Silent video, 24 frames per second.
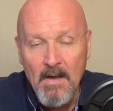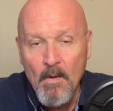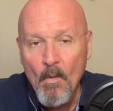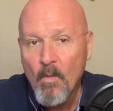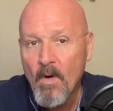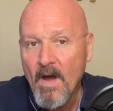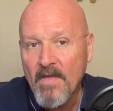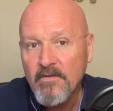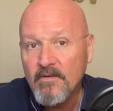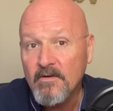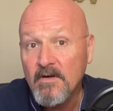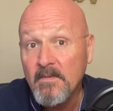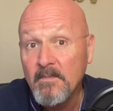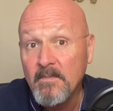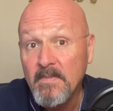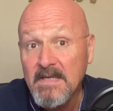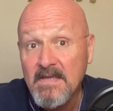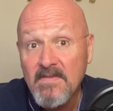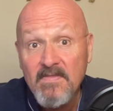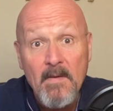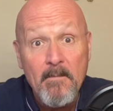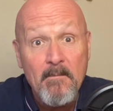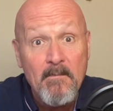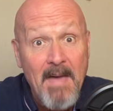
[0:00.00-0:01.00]
whether it be
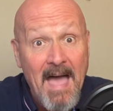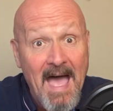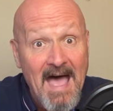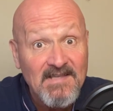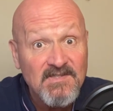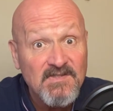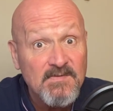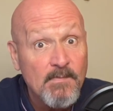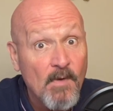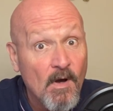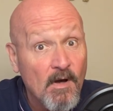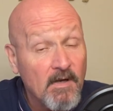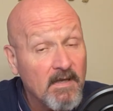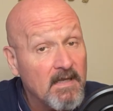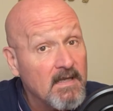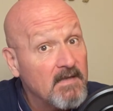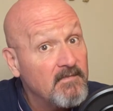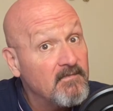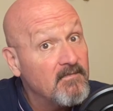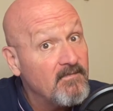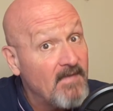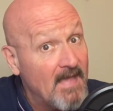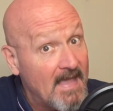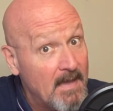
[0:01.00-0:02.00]
the mass
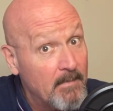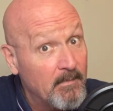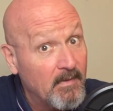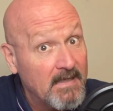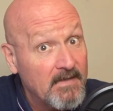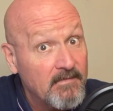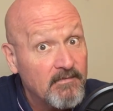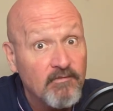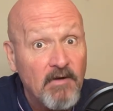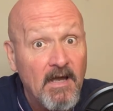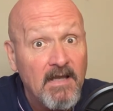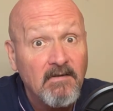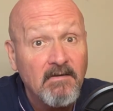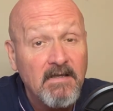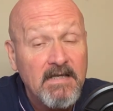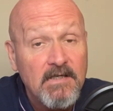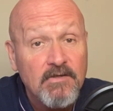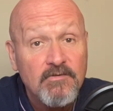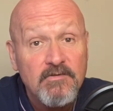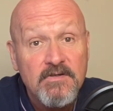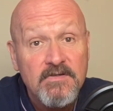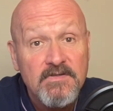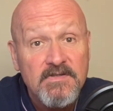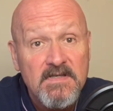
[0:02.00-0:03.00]
market, family-friendly
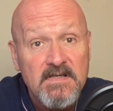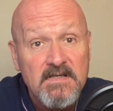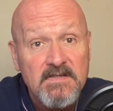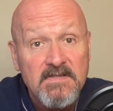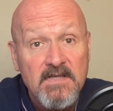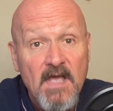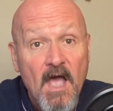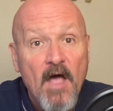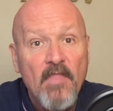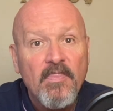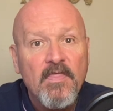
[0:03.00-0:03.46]
cruises,